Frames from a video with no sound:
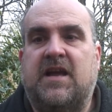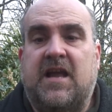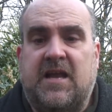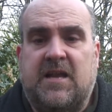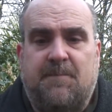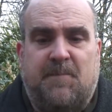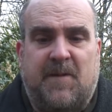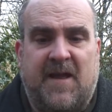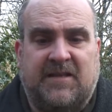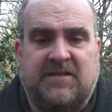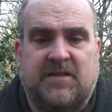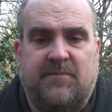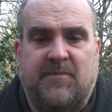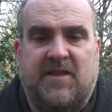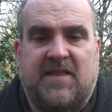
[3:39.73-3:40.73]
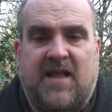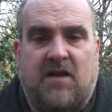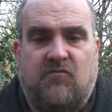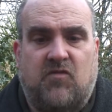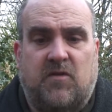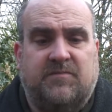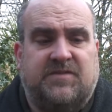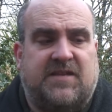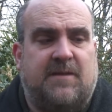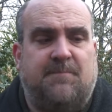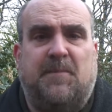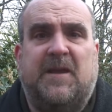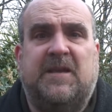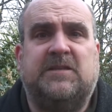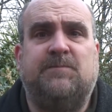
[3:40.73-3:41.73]
He'd appeared to them in that room, said,
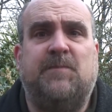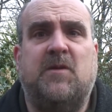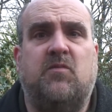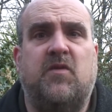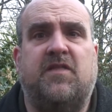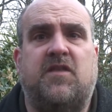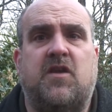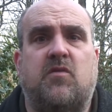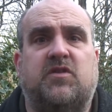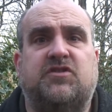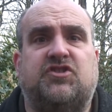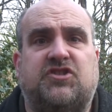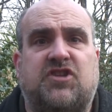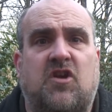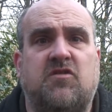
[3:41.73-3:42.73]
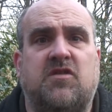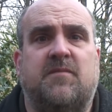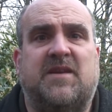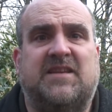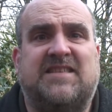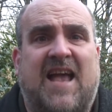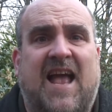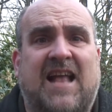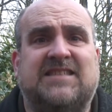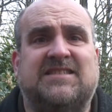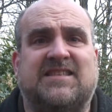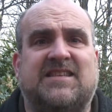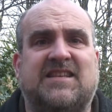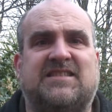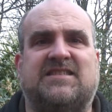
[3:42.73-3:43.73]
"Peace be with you," and shown them his
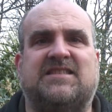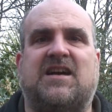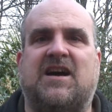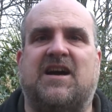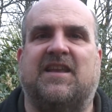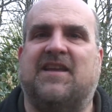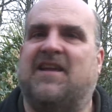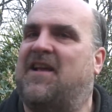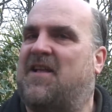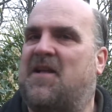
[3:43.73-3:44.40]
hands and his side.